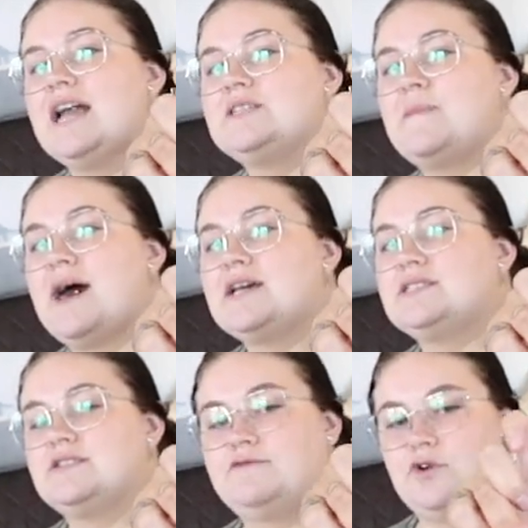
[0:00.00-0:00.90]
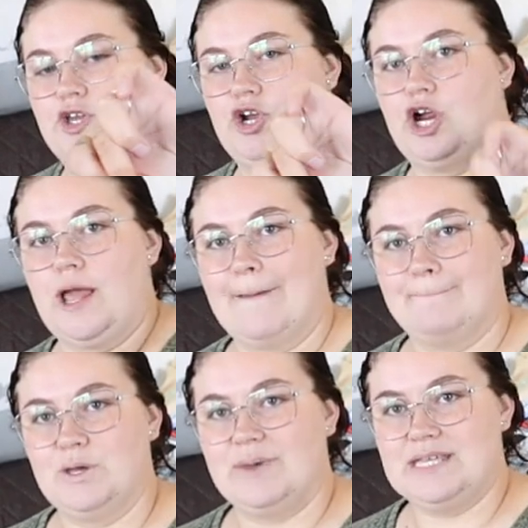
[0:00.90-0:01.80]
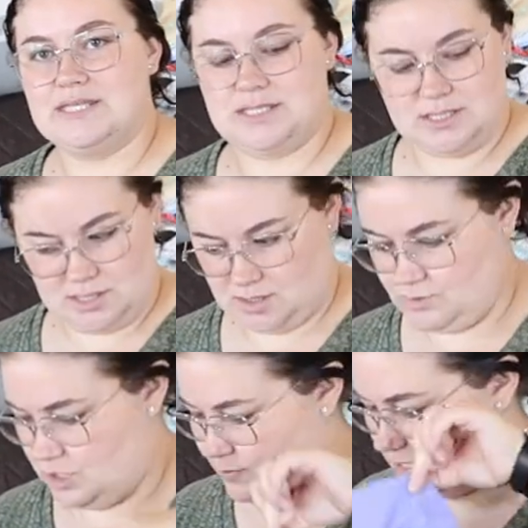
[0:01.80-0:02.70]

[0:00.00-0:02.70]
ice packs for your boobies when you're